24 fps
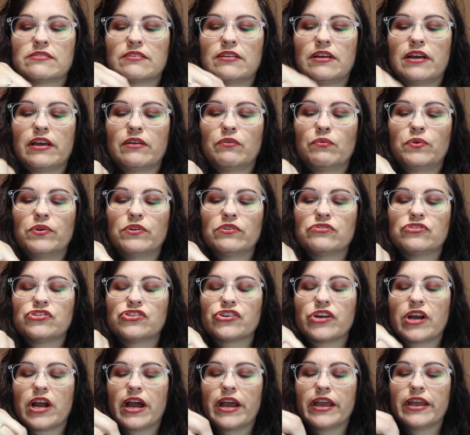I will
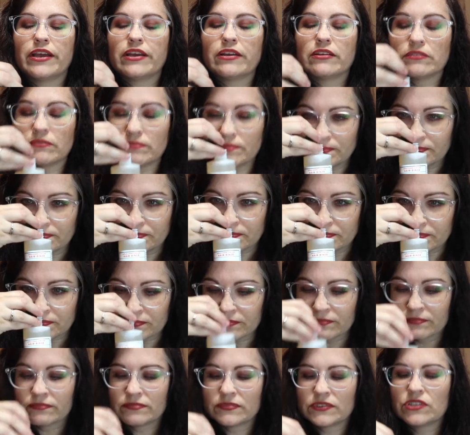try it.
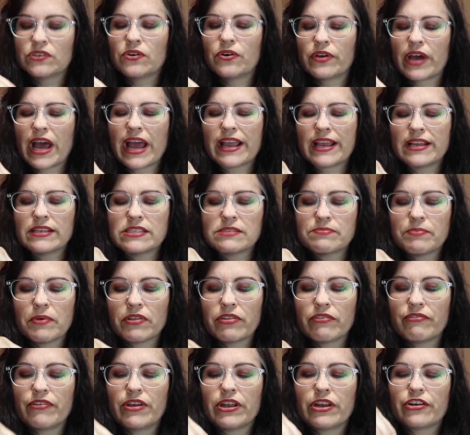Mm-hmm. Oh, I can smell
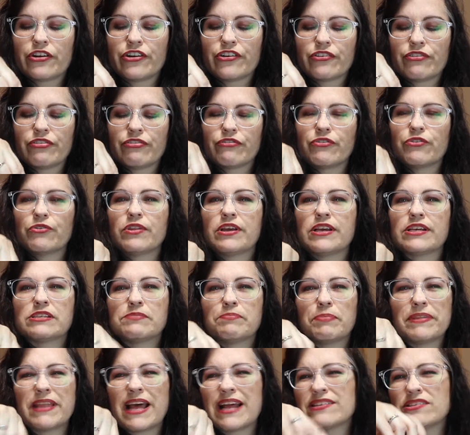the vinegar through this,
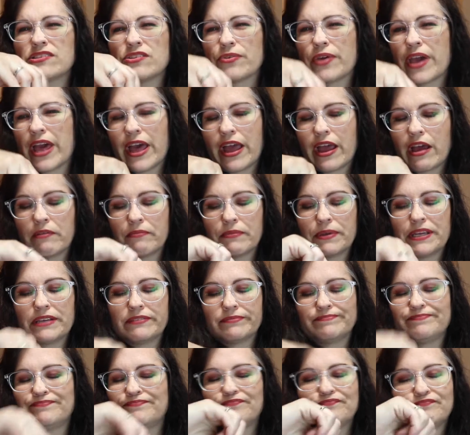but that's okay. I
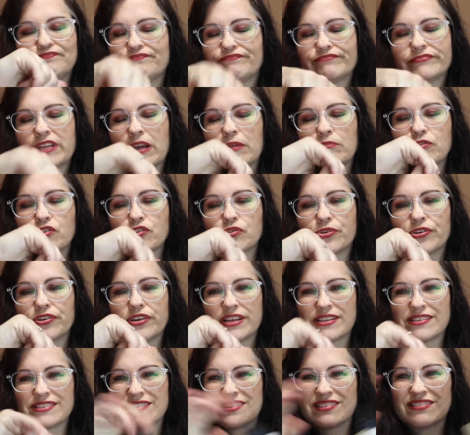mean, I'm sure it
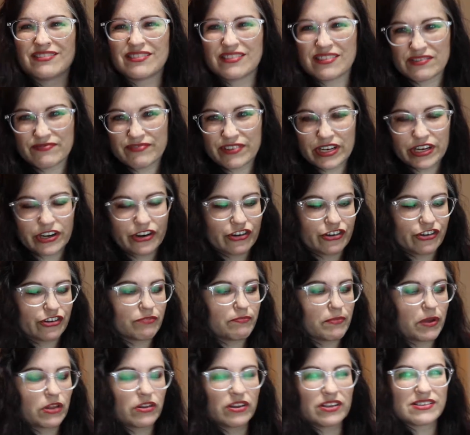doesn't, the vinegar
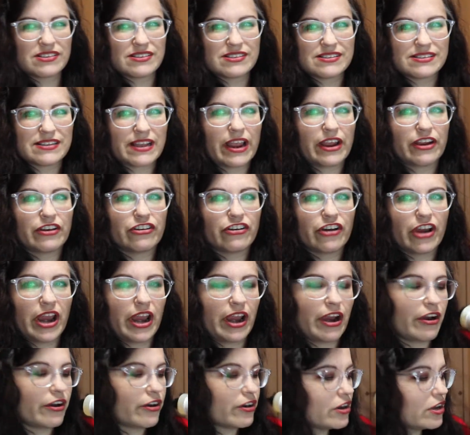smell doesn't stay on your
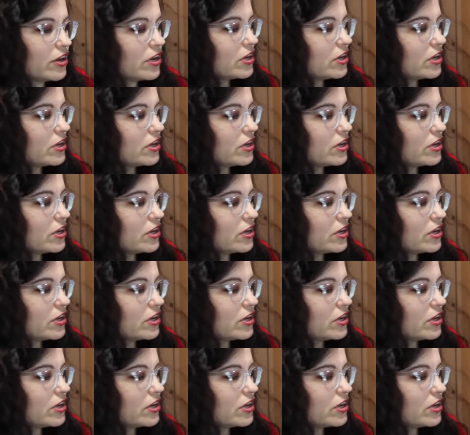hair.